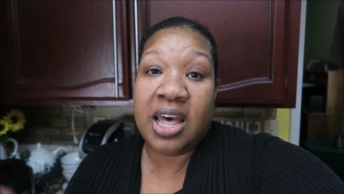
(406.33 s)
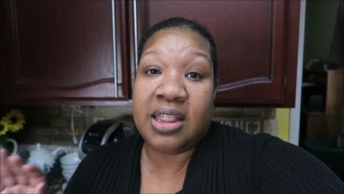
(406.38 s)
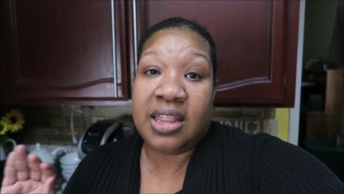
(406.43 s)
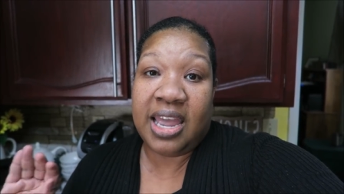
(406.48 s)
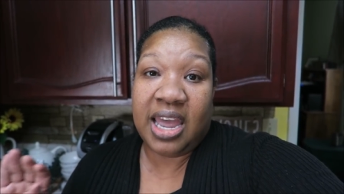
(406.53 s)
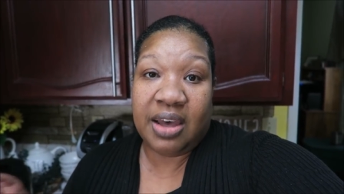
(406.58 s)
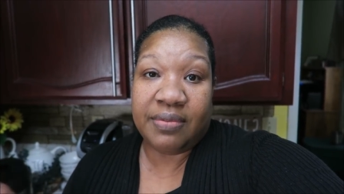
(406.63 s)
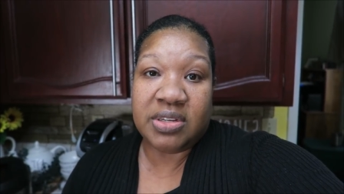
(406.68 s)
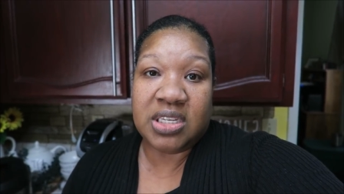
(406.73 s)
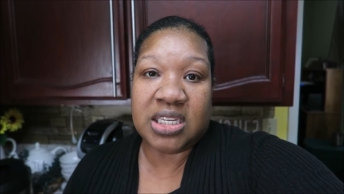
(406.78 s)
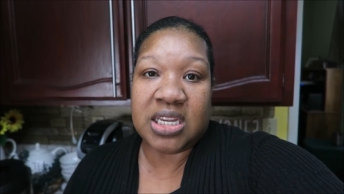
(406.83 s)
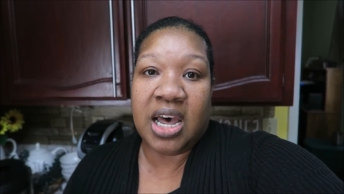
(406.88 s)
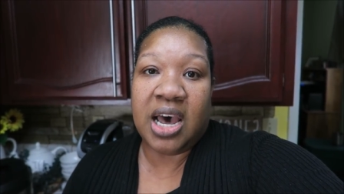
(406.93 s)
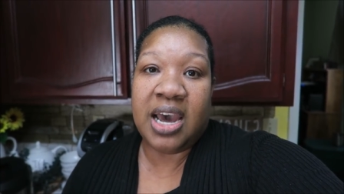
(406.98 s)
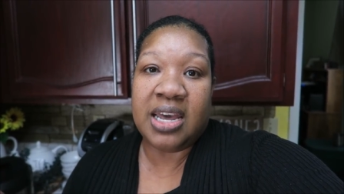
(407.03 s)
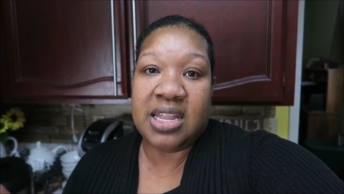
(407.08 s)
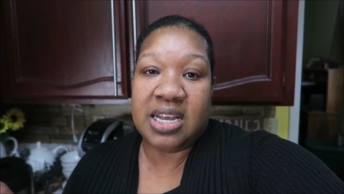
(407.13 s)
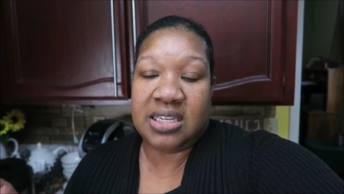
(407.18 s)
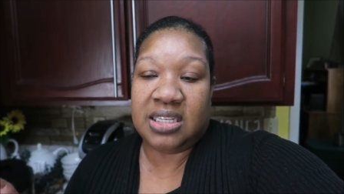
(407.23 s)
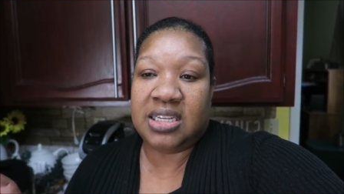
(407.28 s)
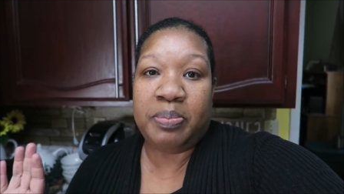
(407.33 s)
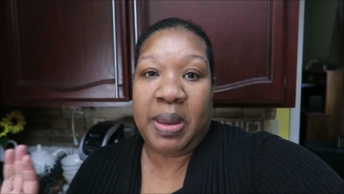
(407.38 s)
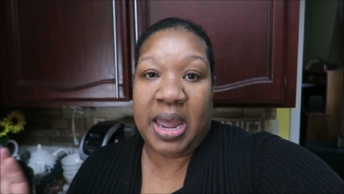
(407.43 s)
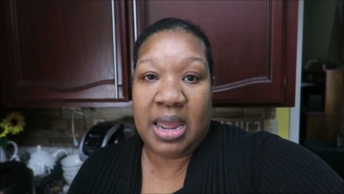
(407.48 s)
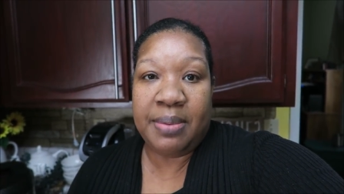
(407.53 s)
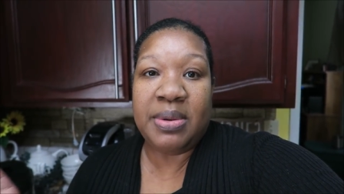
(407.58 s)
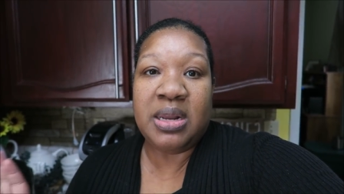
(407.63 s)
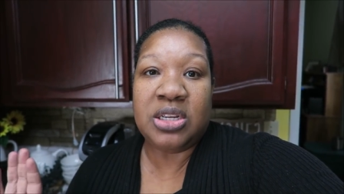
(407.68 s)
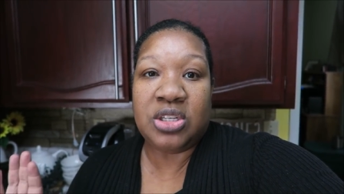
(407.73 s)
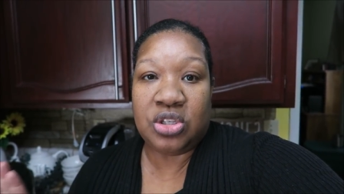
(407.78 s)
they have a sign that's
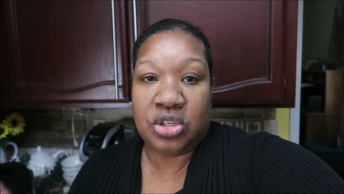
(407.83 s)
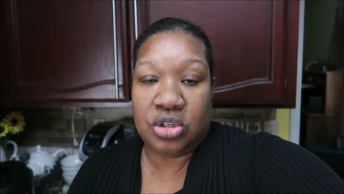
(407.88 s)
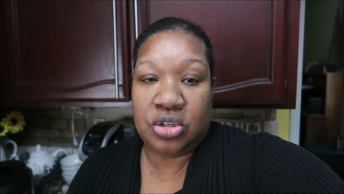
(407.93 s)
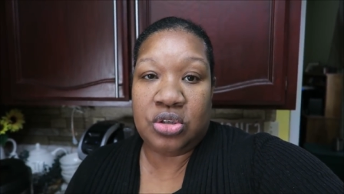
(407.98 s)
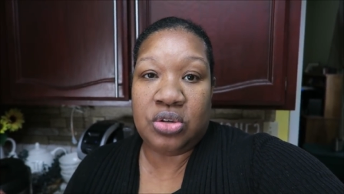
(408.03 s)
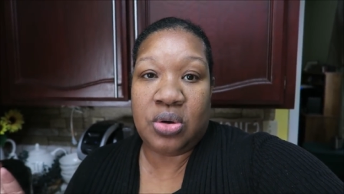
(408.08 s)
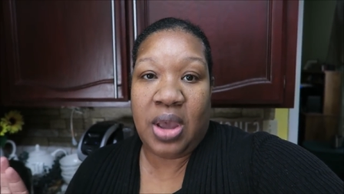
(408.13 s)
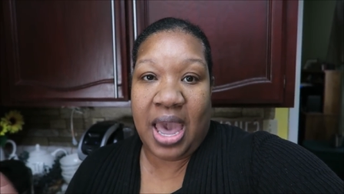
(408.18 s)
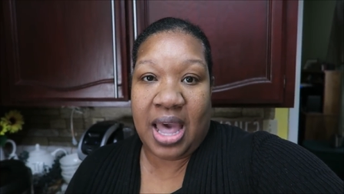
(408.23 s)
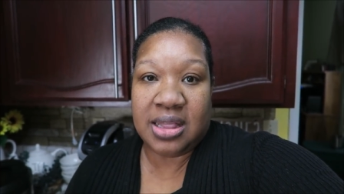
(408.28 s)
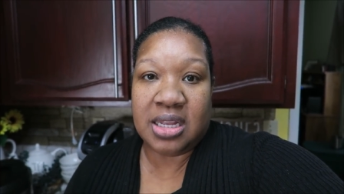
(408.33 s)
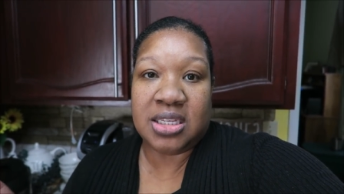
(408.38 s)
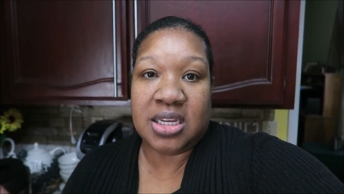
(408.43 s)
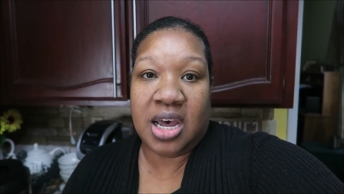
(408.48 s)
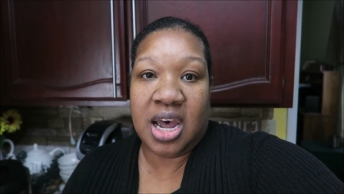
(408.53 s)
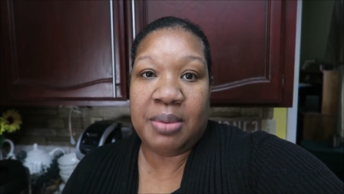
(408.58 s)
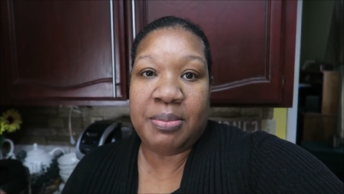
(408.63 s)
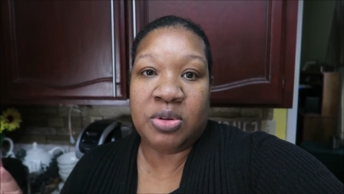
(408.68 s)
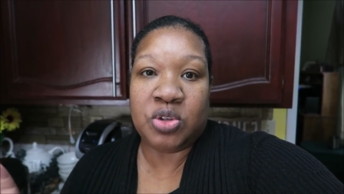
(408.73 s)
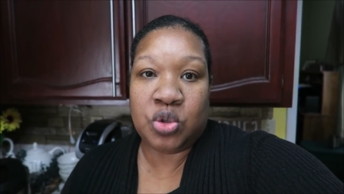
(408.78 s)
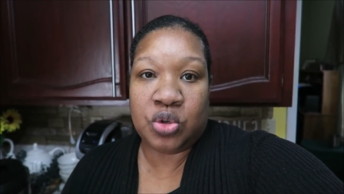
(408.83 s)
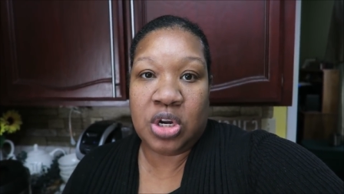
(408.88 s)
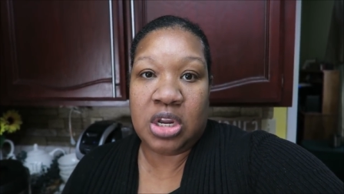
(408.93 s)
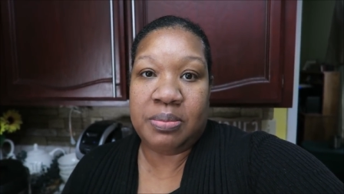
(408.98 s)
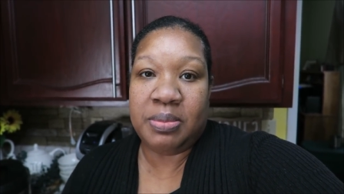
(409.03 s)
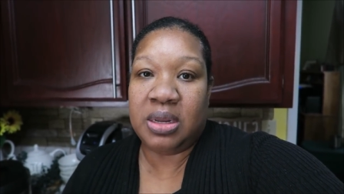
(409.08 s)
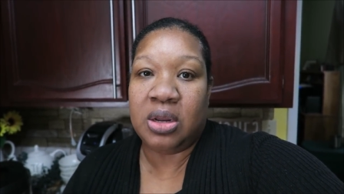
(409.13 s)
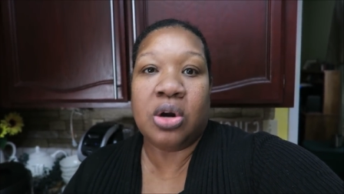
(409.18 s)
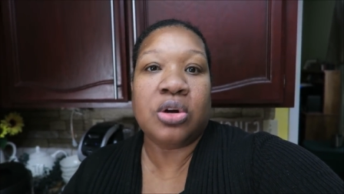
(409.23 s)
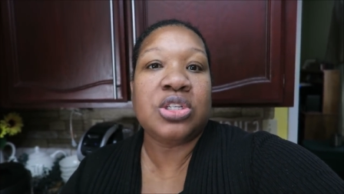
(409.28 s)
payment is due at the time of
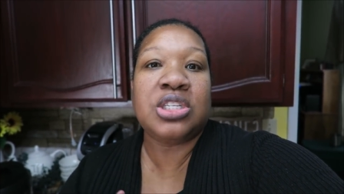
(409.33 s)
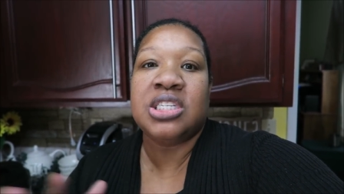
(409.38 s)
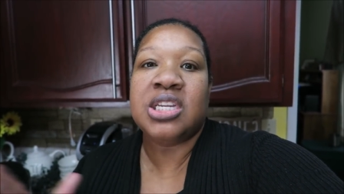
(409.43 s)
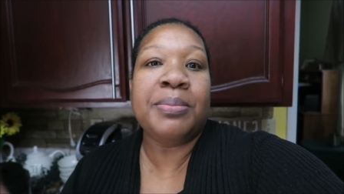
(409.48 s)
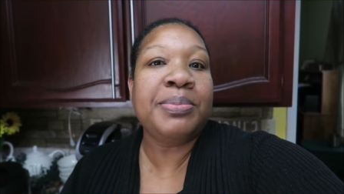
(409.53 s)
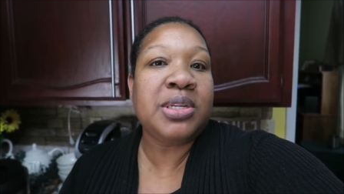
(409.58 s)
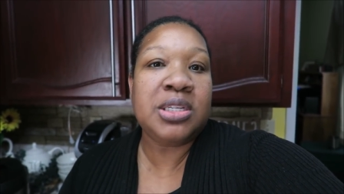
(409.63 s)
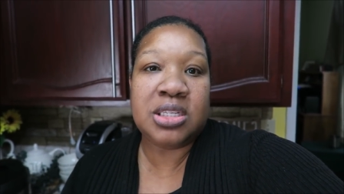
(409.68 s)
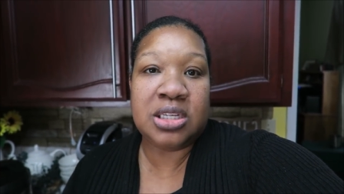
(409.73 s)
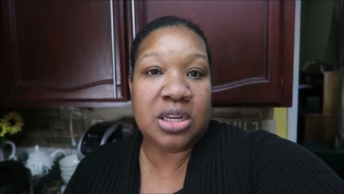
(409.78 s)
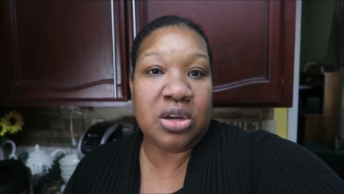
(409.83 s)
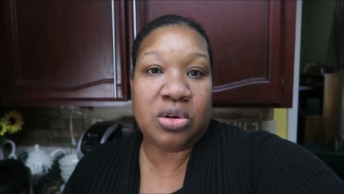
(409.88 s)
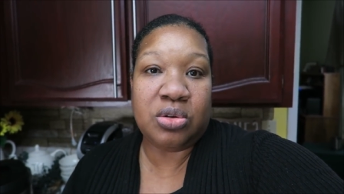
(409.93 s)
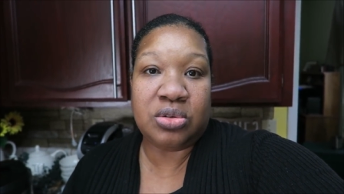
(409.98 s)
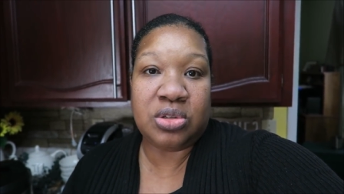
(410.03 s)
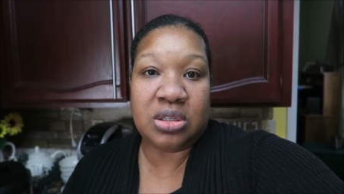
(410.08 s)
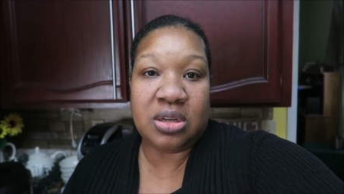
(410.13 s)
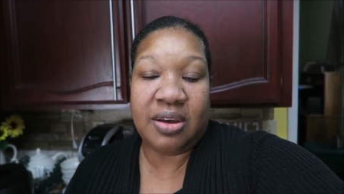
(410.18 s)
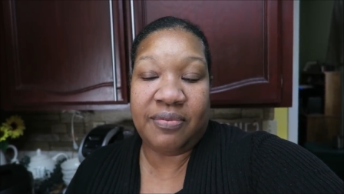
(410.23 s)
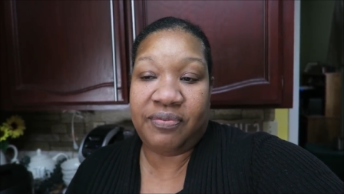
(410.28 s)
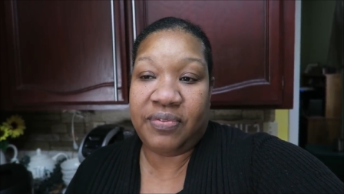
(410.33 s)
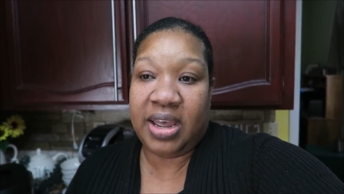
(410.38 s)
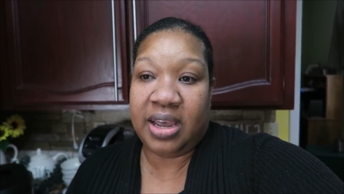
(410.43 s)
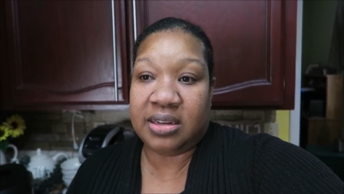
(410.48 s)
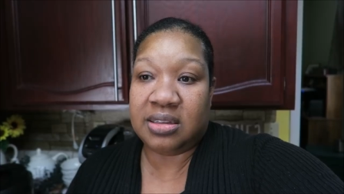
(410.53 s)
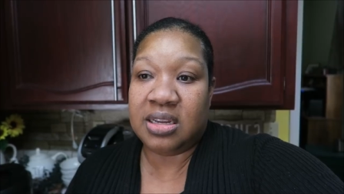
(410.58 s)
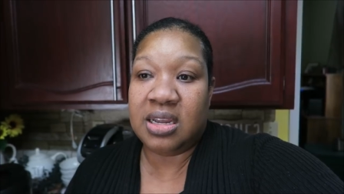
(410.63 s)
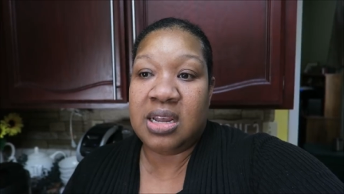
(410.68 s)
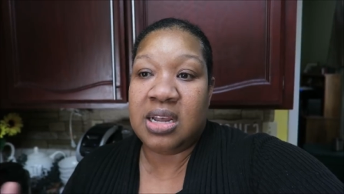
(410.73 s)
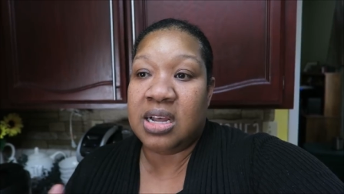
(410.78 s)
treatment or something to those
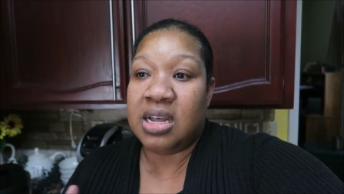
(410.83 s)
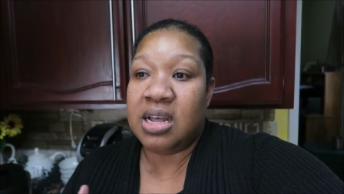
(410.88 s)
effect.